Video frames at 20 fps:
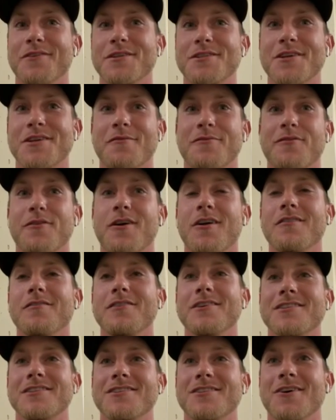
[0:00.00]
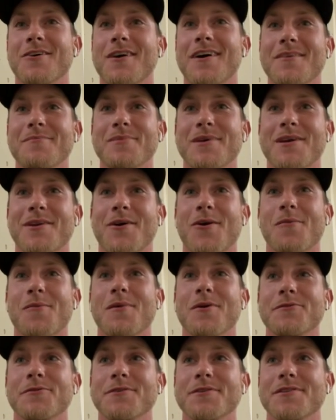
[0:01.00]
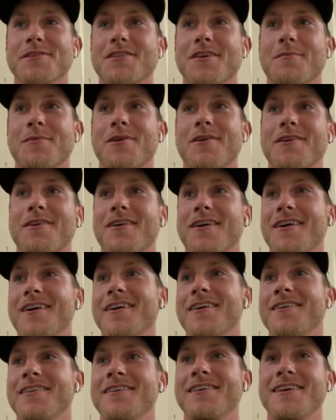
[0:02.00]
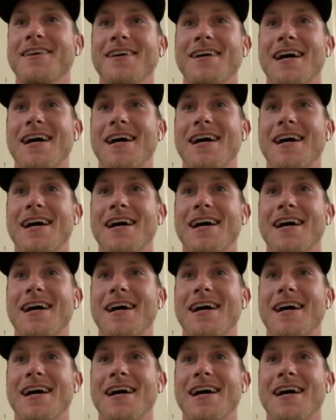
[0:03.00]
year was definitely tough for all of us. You know, being home most of the summer,